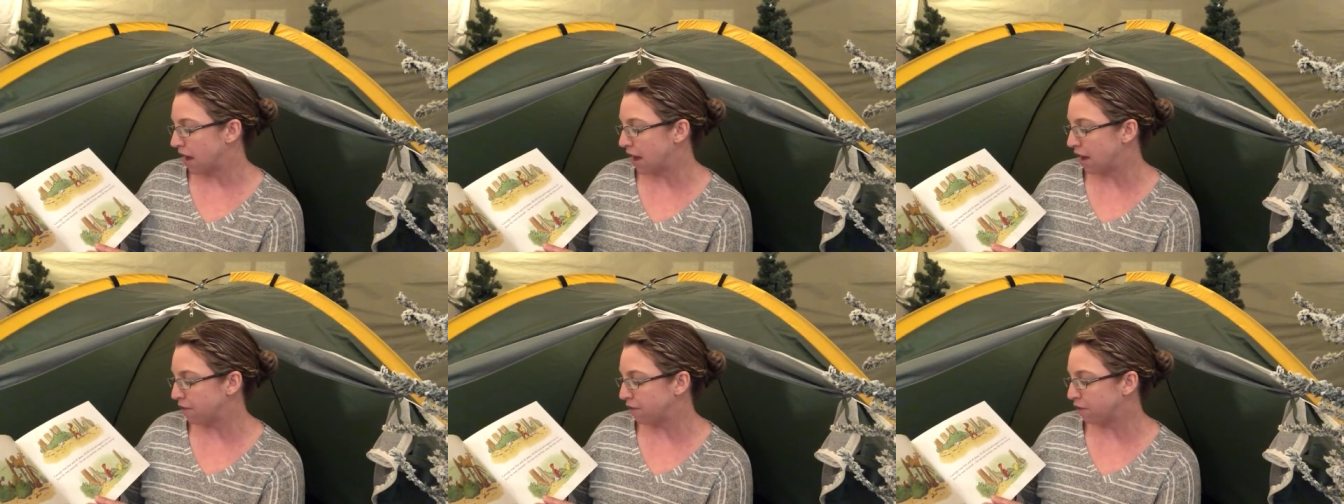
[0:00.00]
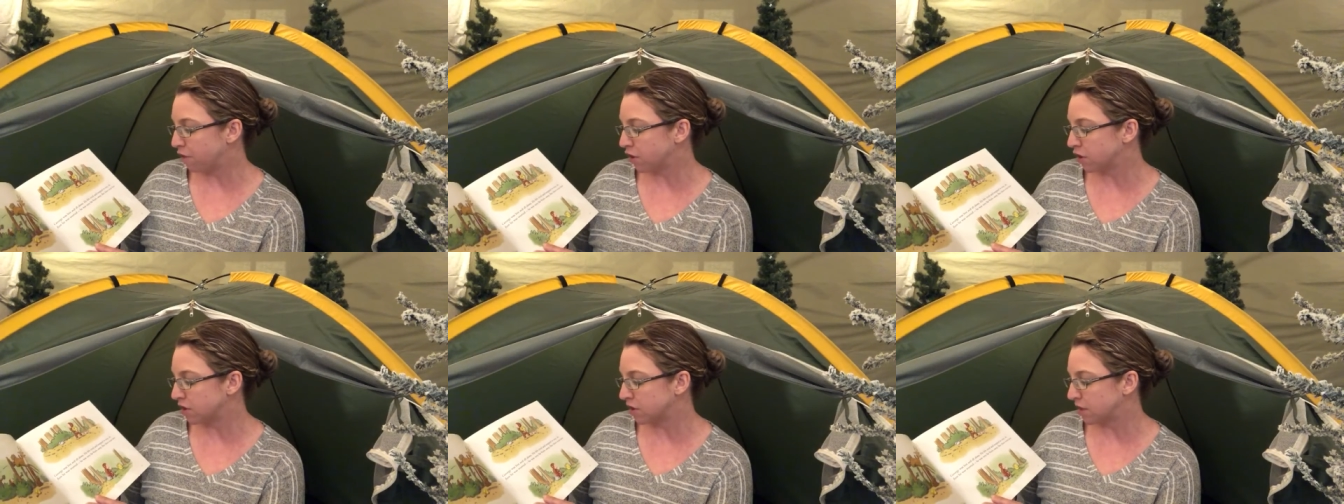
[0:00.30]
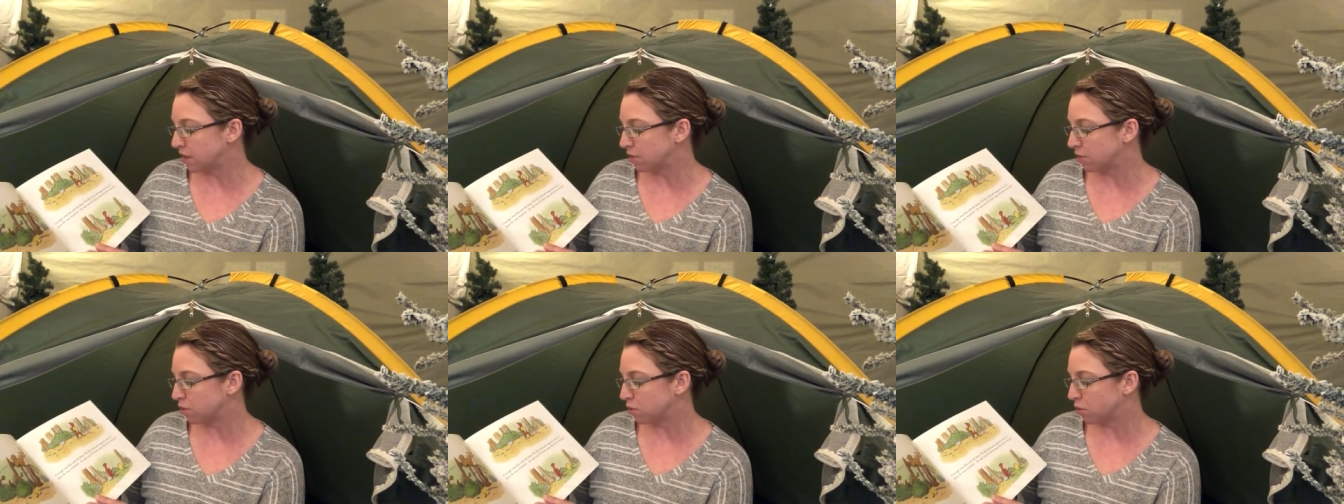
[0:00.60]
At
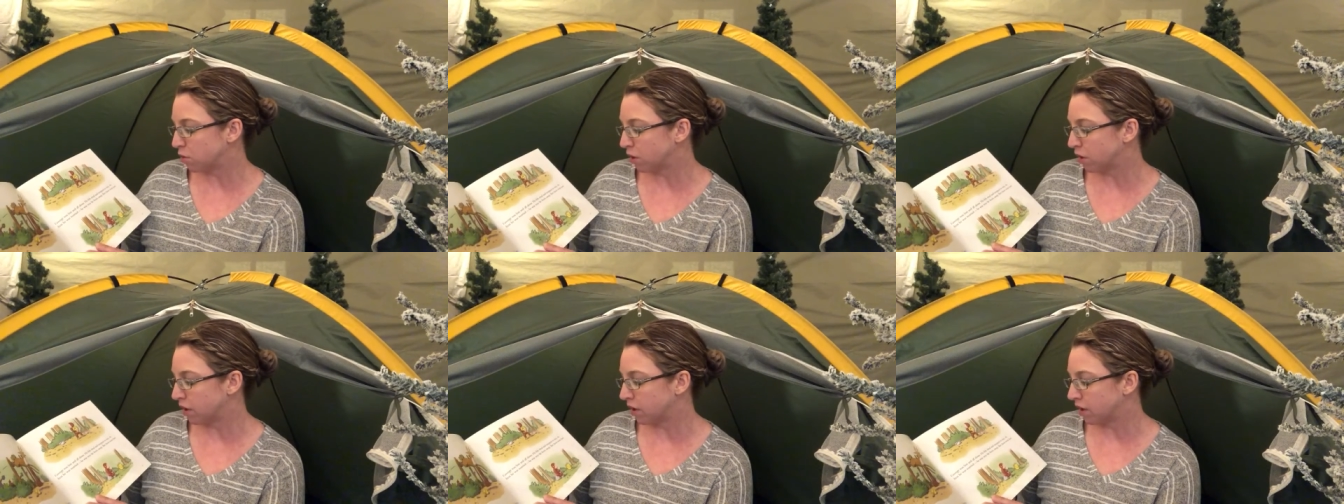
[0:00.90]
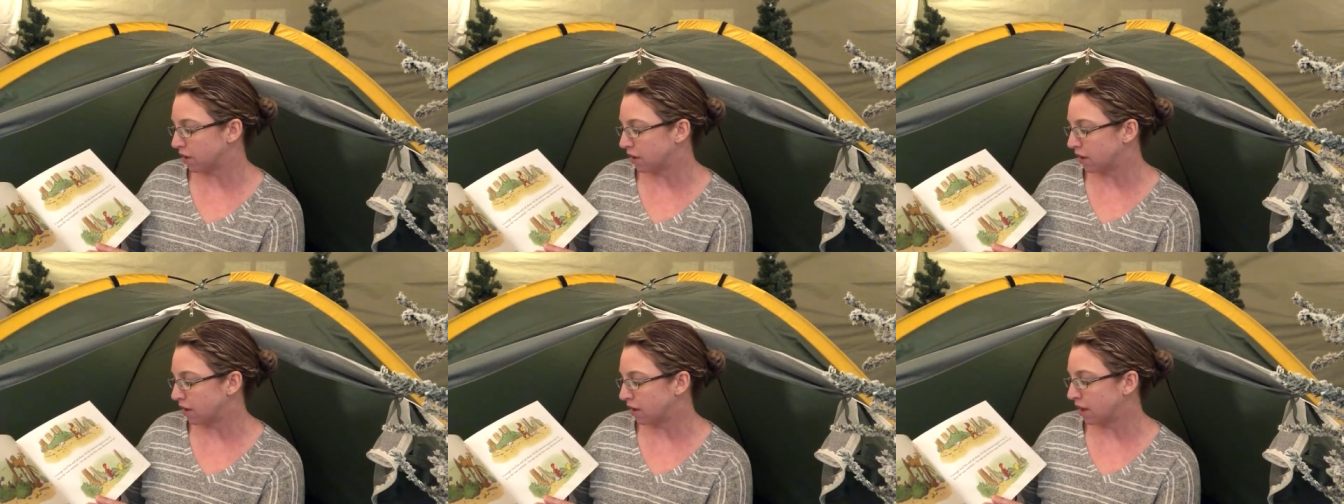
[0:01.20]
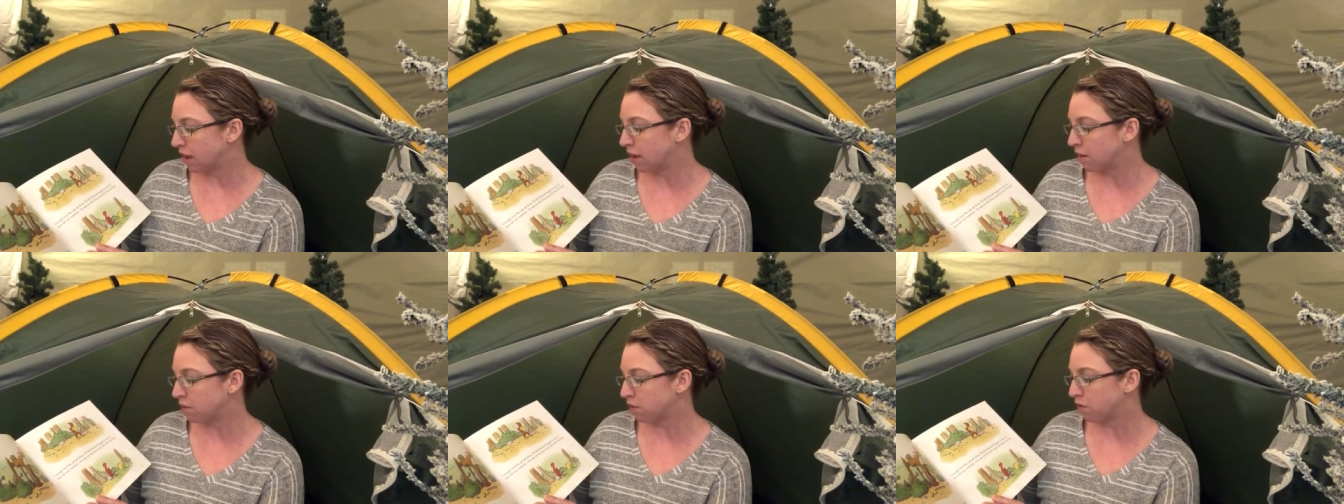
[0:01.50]
first he was worried.
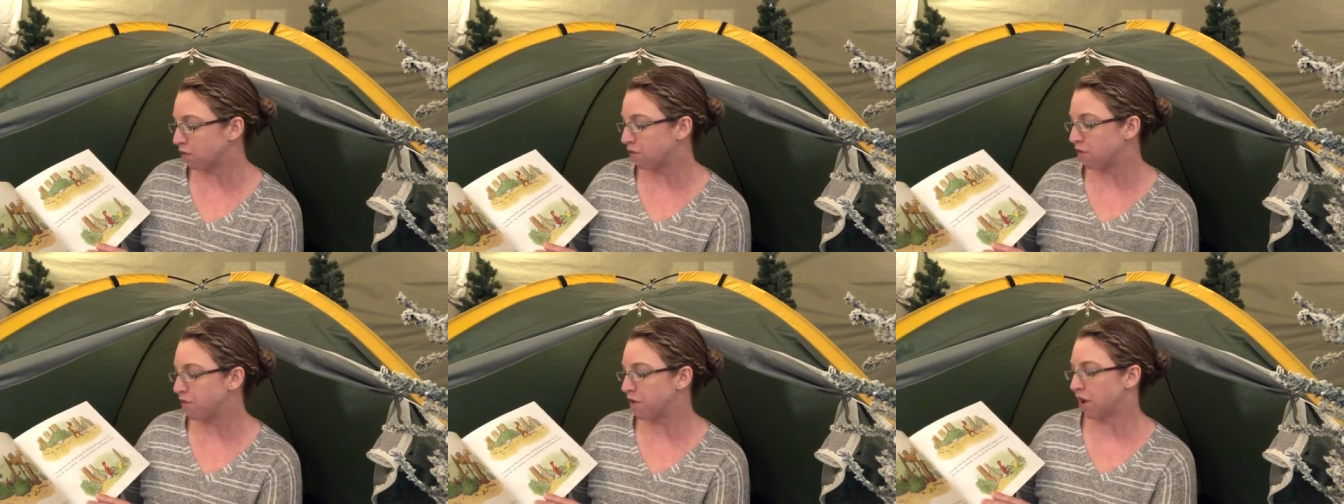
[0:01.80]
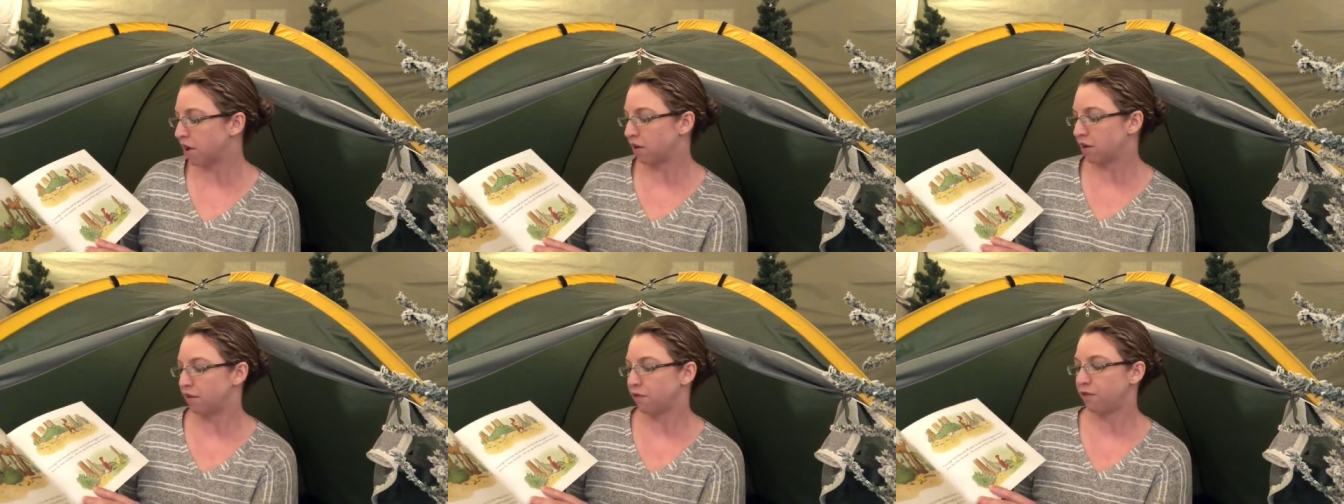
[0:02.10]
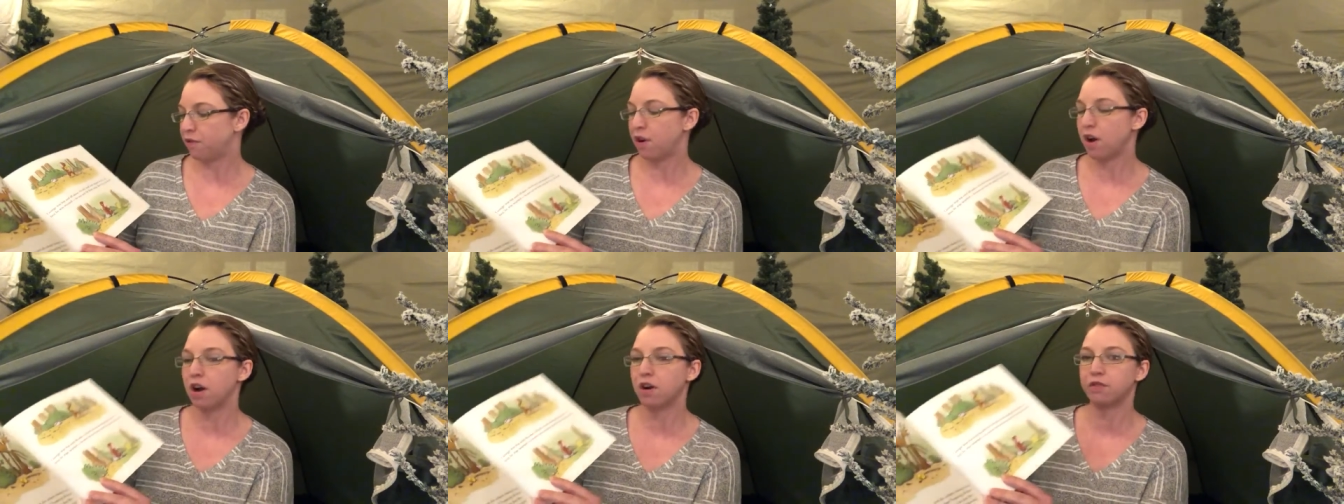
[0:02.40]
He was very
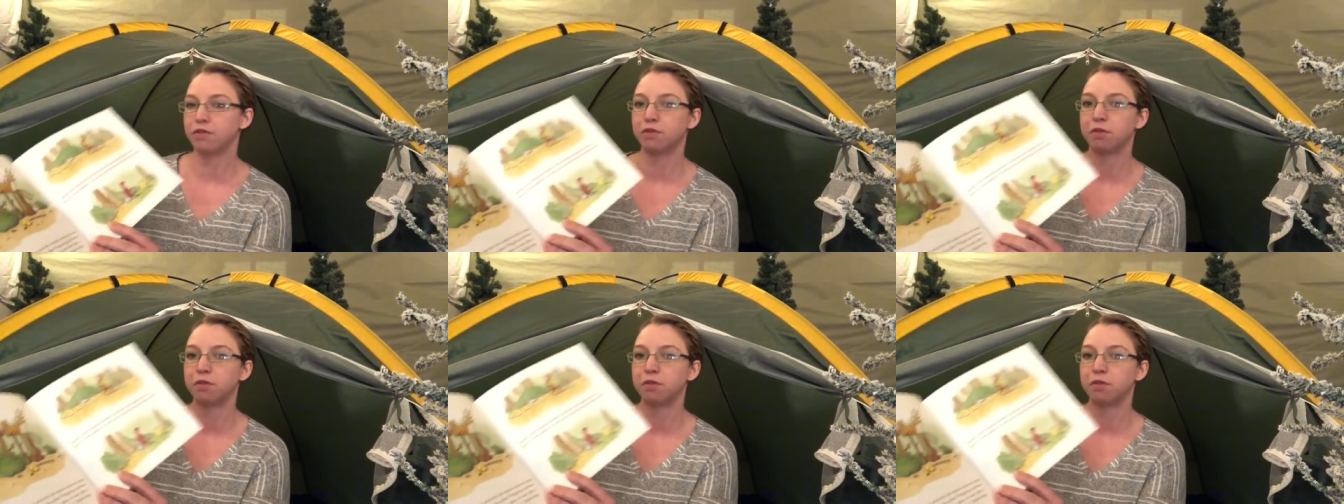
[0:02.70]
far